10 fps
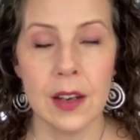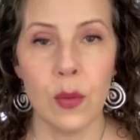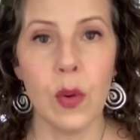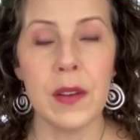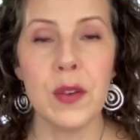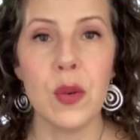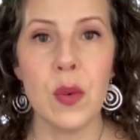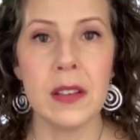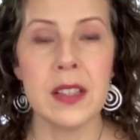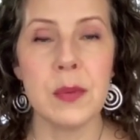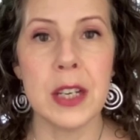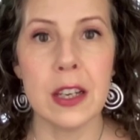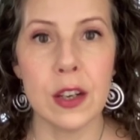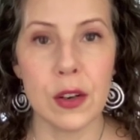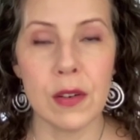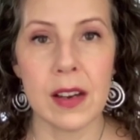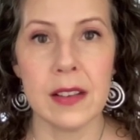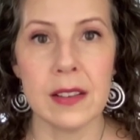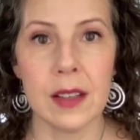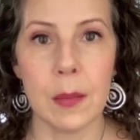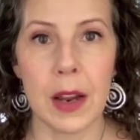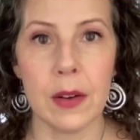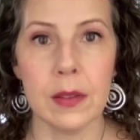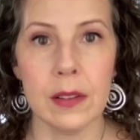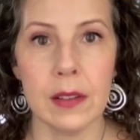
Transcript: What if you're willing to be curious about